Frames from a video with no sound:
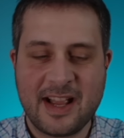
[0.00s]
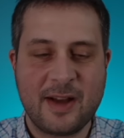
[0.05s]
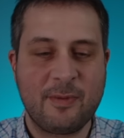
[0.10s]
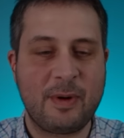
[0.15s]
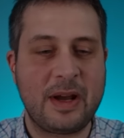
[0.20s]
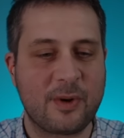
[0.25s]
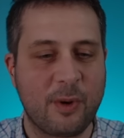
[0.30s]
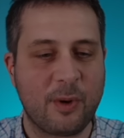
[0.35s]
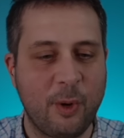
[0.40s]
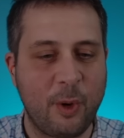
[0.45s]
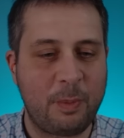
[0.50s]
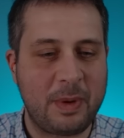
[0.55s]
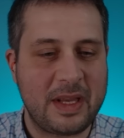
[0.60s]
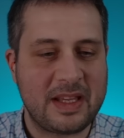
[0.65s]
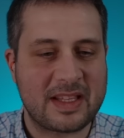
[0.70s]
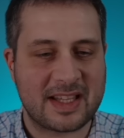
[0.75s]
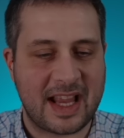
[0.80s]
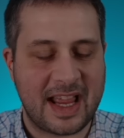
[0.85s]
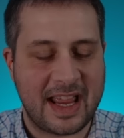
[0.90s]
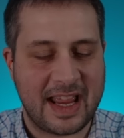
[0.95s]
we'd all be
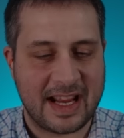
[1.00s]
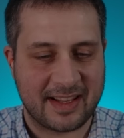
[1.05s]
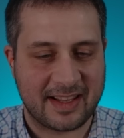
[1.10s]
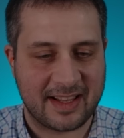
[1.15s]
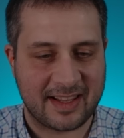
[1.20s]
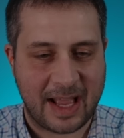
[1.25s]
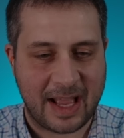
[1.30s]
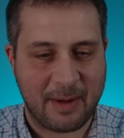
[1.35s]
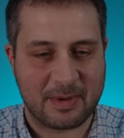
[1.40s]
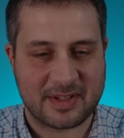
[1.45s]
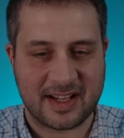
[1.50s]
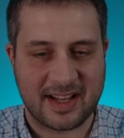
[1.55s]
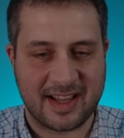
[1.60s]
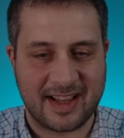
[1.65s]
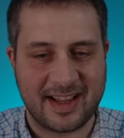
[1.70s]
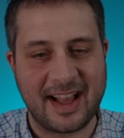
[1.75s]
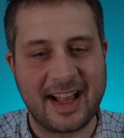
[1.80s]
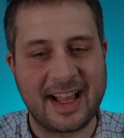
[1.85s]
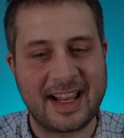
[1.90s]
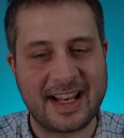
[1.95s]
saying that was a
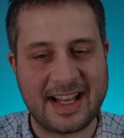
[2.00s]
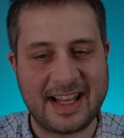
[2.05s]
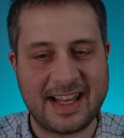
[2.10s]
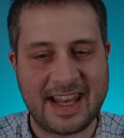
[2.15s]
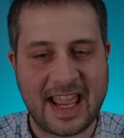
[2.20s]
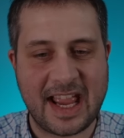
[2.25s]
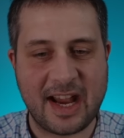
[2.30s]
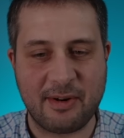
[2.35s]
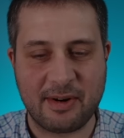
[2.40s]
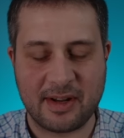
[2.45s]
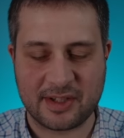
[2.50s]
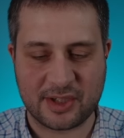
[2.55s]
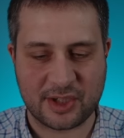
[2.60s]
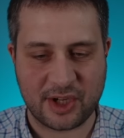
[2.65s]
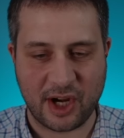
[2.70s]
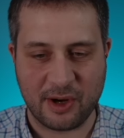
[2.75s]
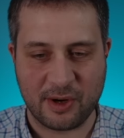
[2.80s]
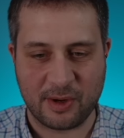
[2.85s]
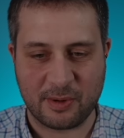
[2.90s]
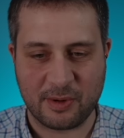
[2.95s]
hilarious
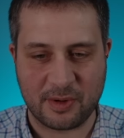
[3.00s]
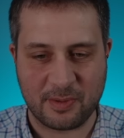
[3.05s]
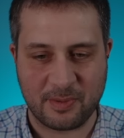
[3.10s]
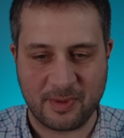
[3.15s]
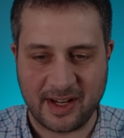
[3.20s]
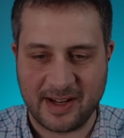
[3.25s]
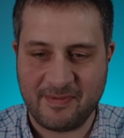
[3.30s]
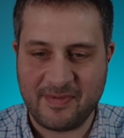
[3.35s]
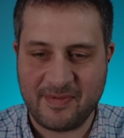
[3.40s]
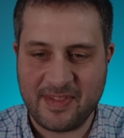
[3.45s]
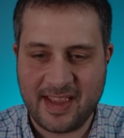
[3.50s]
joke, wouldn't we?